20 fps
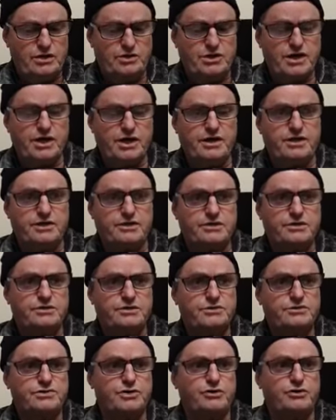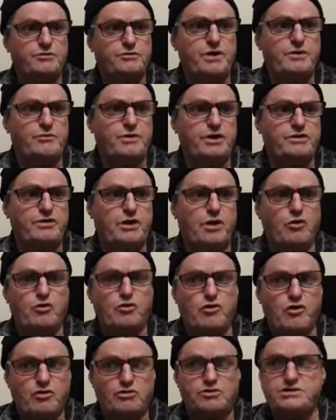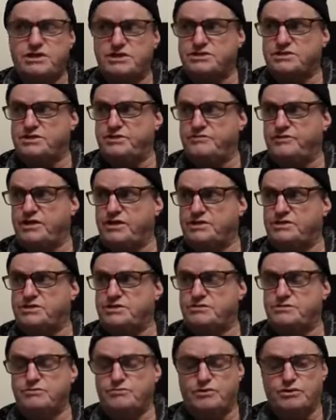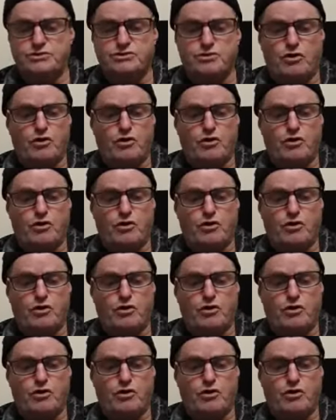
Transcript: Repentance. Okay, so remember, the whole context of this was